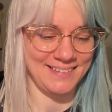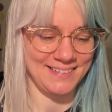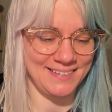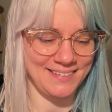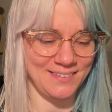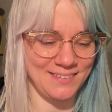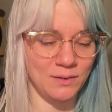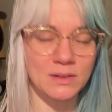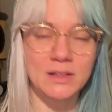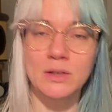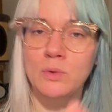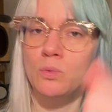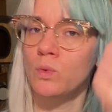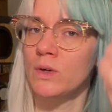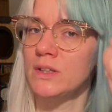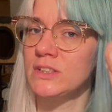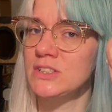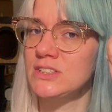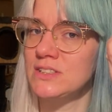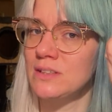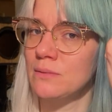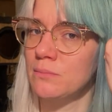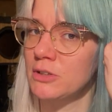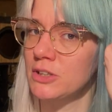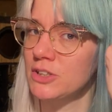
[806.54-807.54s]
Only one
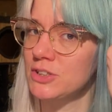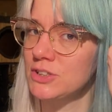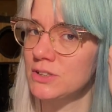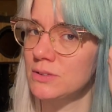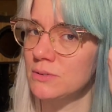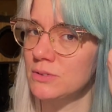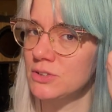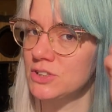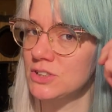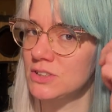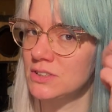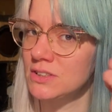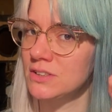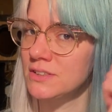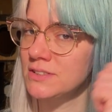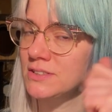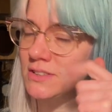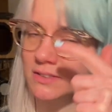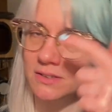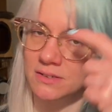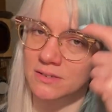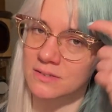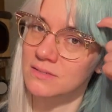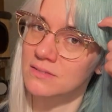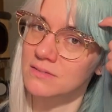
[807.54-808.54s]
shimmer too, which is
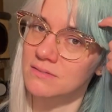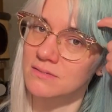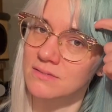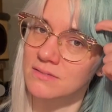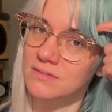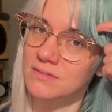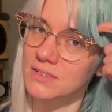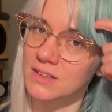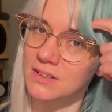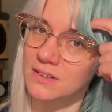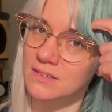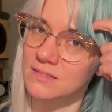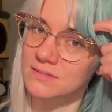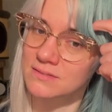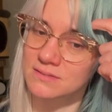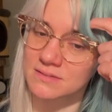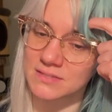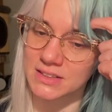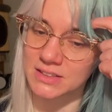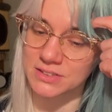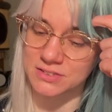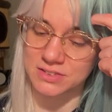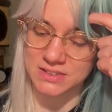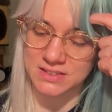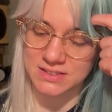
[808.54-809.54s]
also, you know,
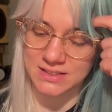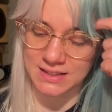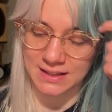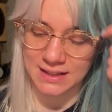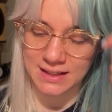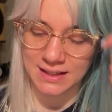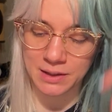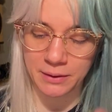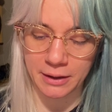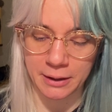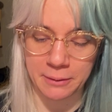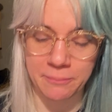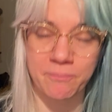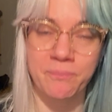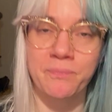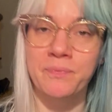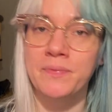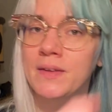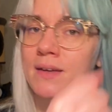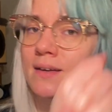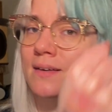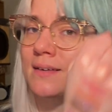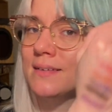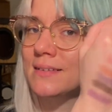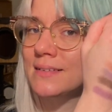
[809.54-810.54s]
interesting. Anyway,
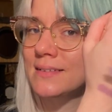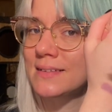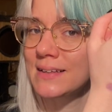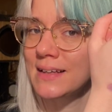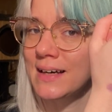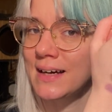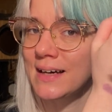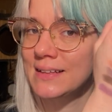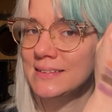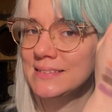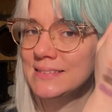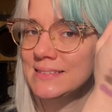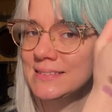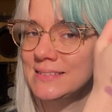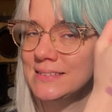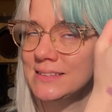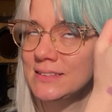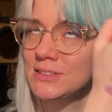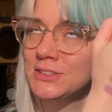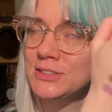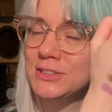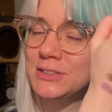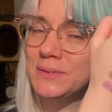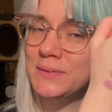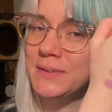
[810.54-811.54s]
last
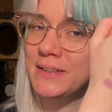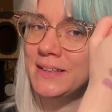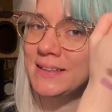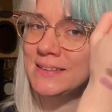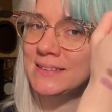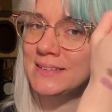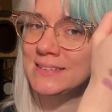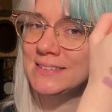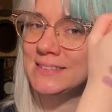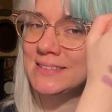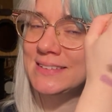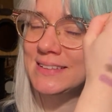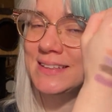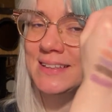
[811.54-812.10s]
2 weeks,